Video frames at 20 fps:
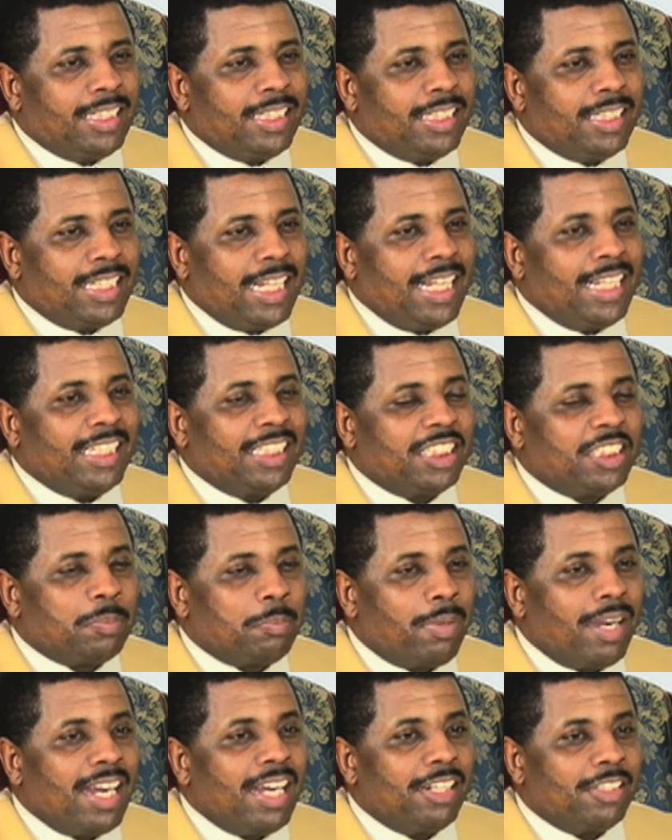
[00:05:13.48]
that
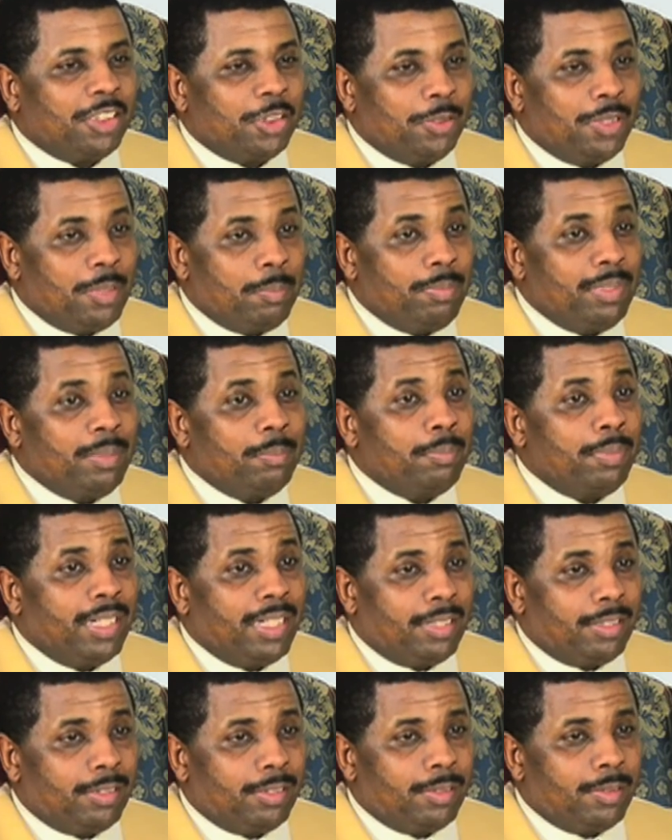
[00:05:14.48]
inspires you to be
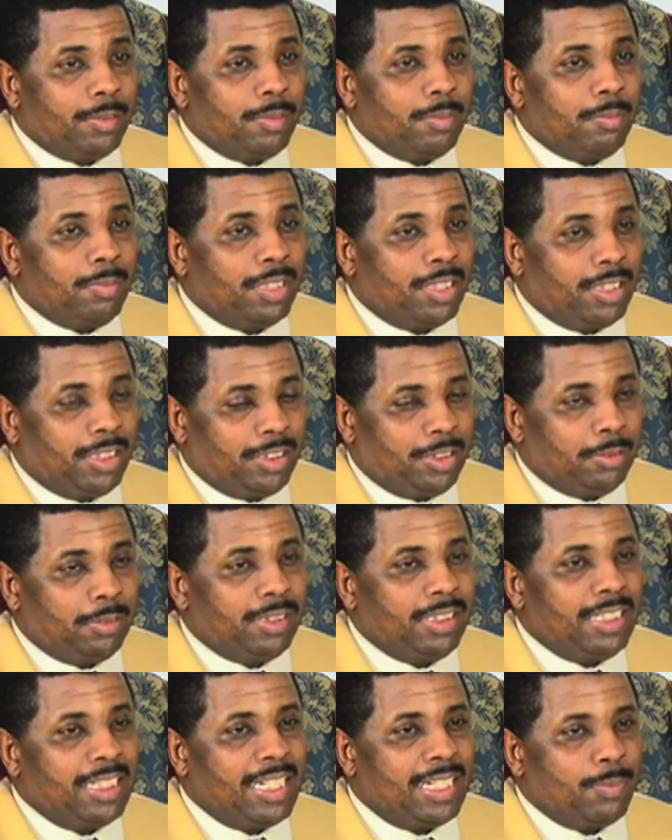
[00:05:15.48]
better, because you
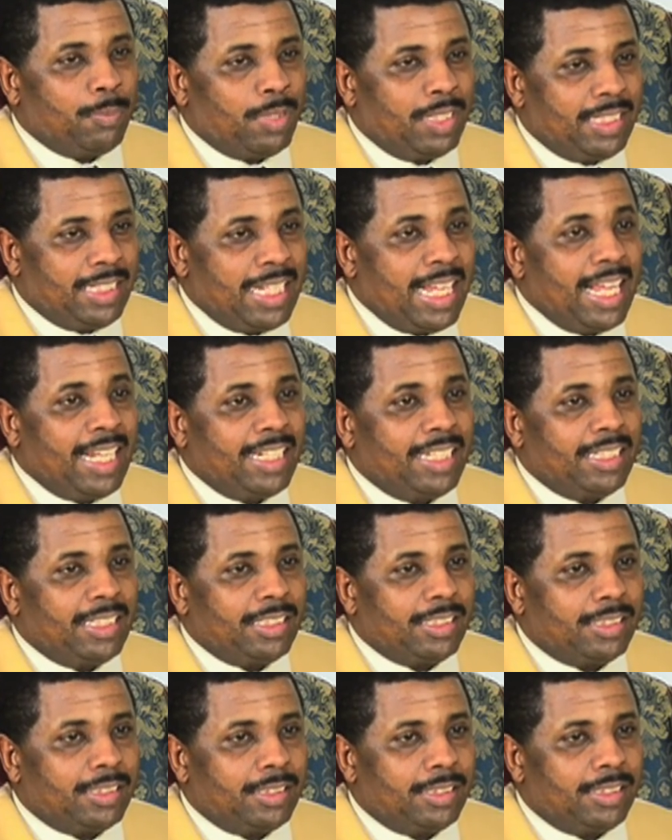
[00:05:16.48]
see that what that
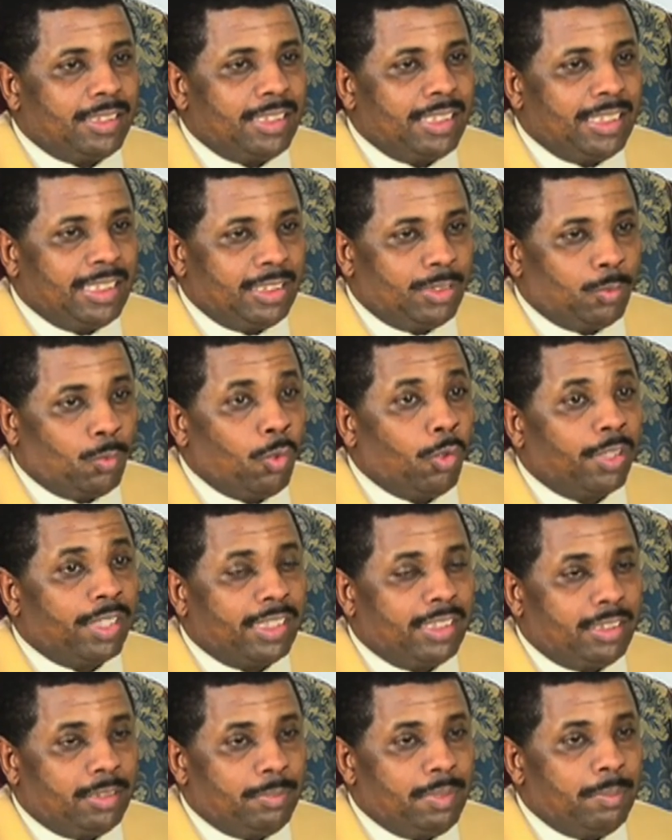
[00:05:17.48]
is
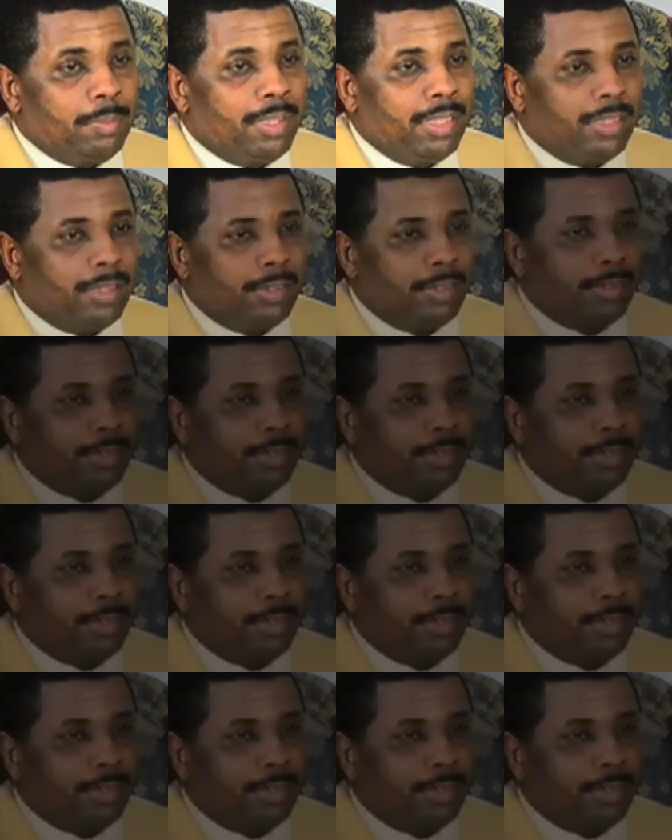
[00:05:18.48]
working to be better.